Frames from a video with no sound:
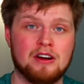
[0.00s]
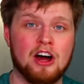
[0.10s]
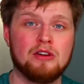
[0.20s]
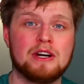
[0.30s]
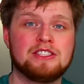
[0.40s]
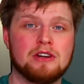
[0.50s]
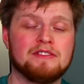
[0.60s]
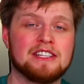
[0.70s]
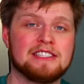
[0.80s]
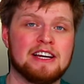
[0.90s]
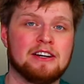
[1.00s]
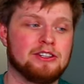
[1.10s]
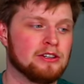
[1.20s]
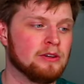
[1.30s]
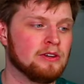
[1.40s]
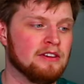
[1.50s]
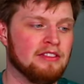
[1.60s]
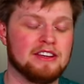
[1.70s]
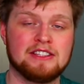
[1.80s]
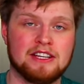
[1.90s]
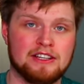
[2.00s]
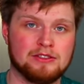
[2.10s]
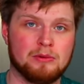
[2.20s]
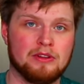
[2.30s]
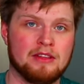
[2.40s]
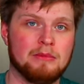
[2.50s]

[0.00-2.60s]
Otherwise, you'll have to decide on your own if this thing is worth the